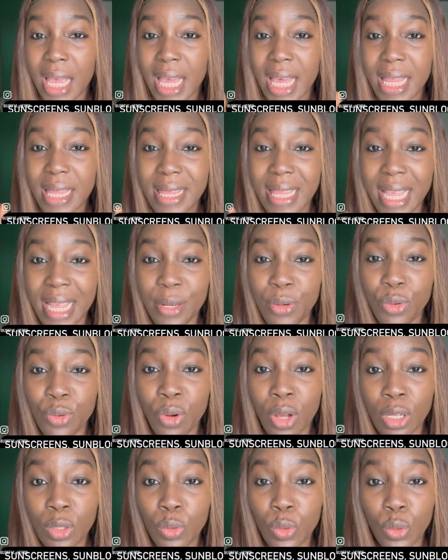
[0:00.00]
They do
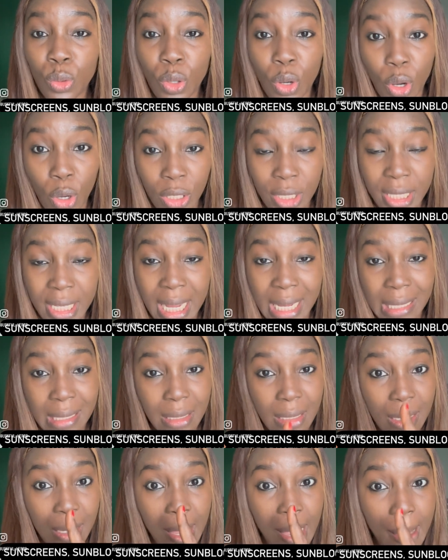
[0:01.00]
not do
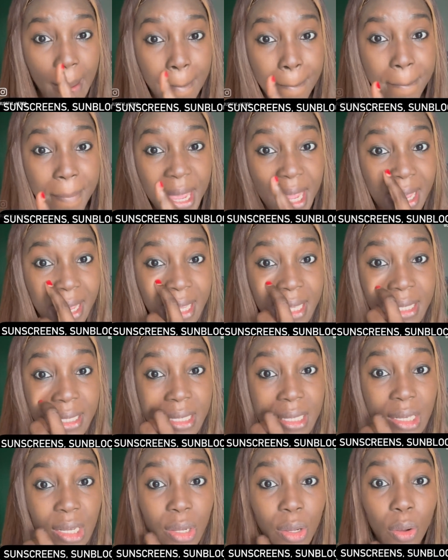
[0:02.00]
content
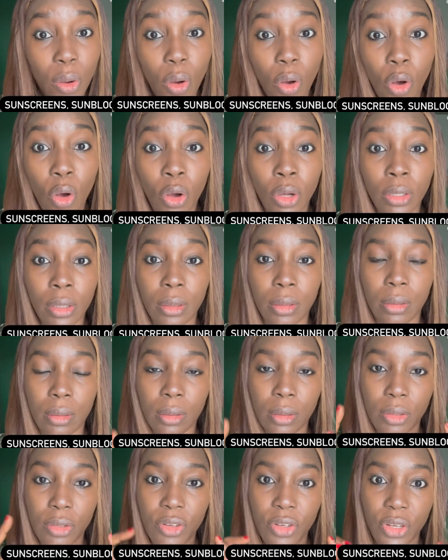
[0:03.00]
based on
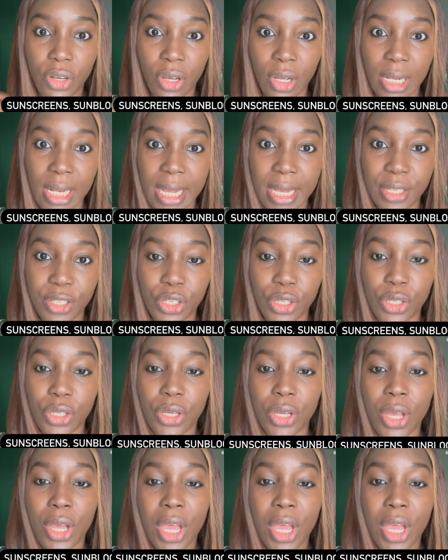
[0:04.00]
knowledge.